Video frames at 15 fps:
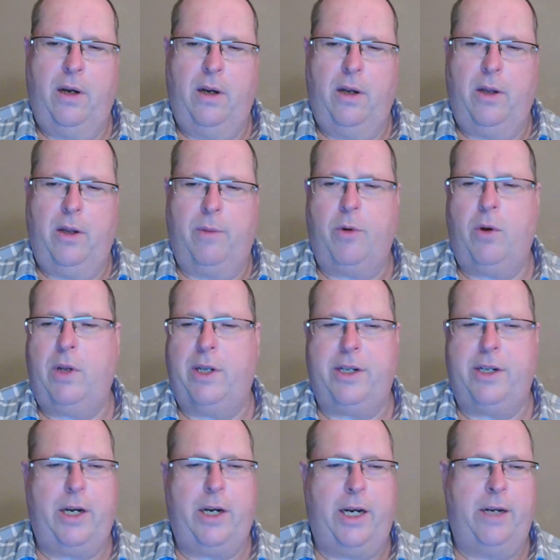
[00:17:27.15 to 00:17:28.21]
The
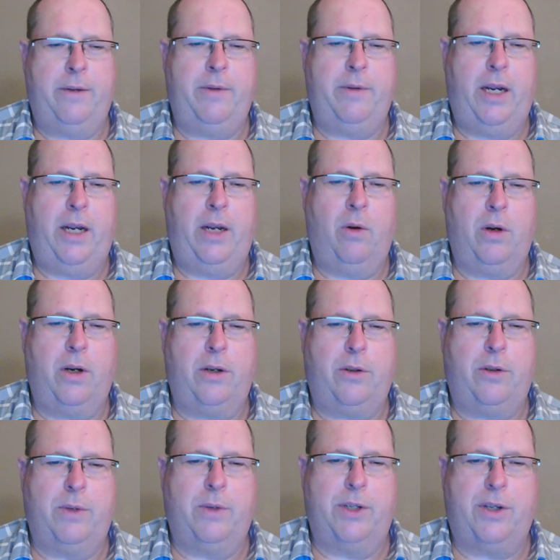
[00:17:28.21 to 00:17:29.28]
proletarian, in order
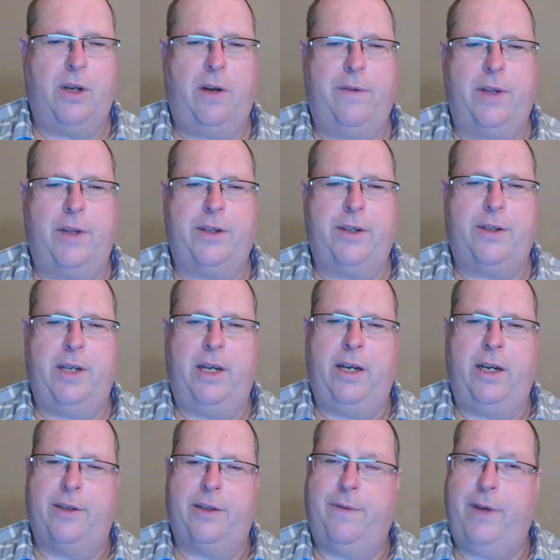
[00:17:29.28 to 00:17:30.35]
to resolve this in
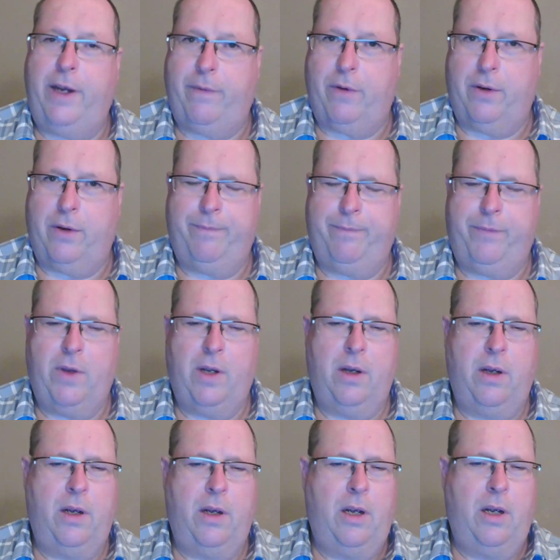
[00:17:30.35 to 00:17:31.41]
his favor,
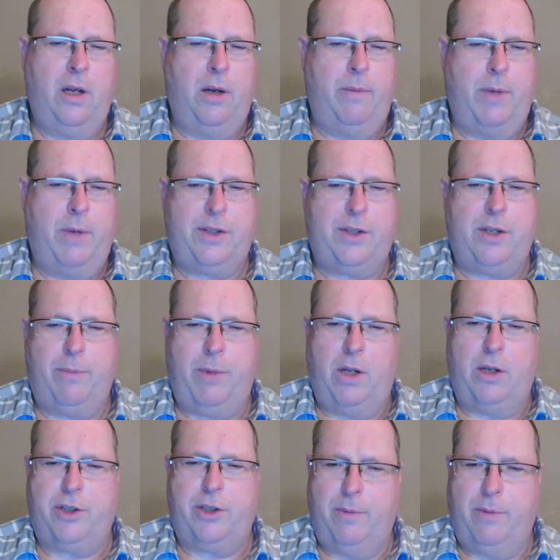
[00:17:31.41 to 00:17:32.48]
must
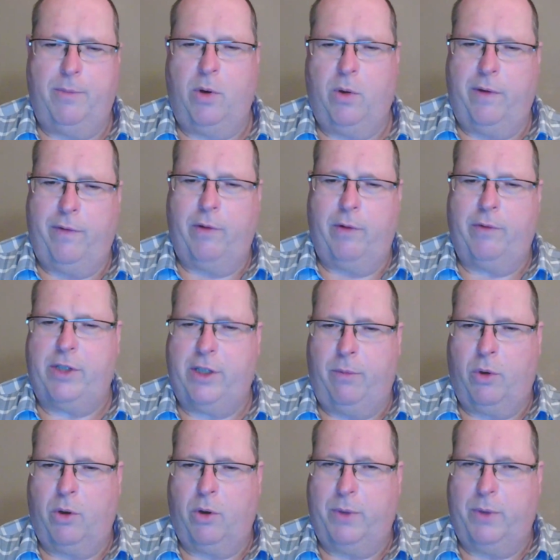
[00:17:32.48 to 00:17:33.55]
abolish the mode of its
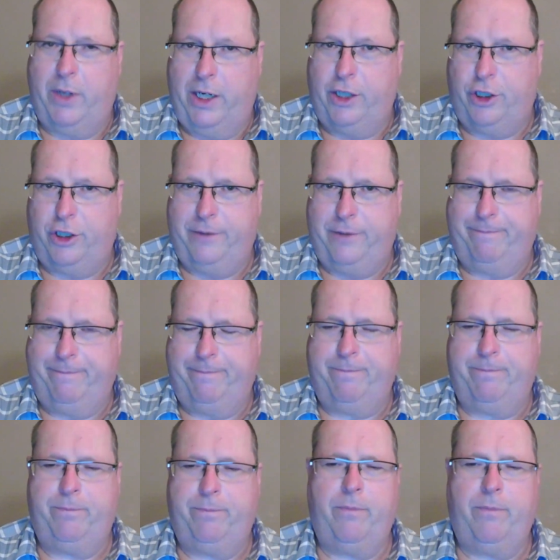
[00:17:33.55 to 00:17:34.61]
appropriation,
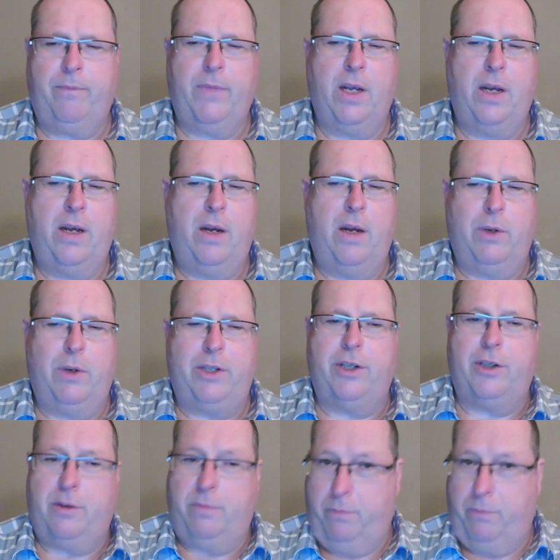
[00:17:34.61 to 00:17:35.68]
which
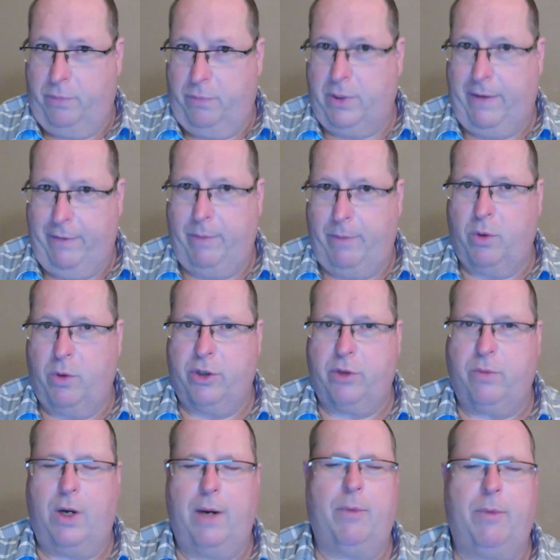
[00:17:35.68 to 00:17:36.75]
is private
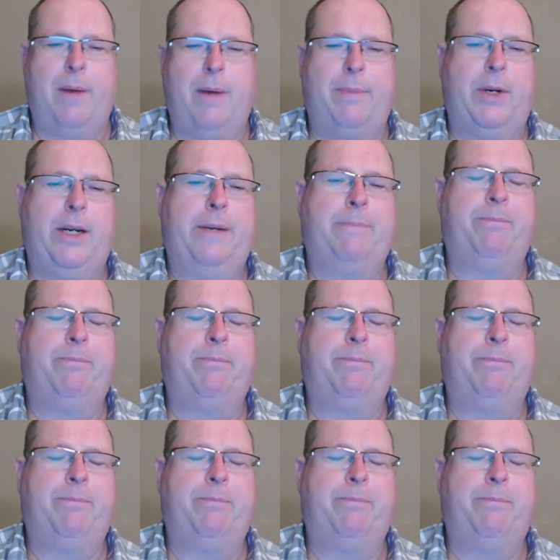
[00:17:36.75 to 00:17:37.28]
bourgeois property.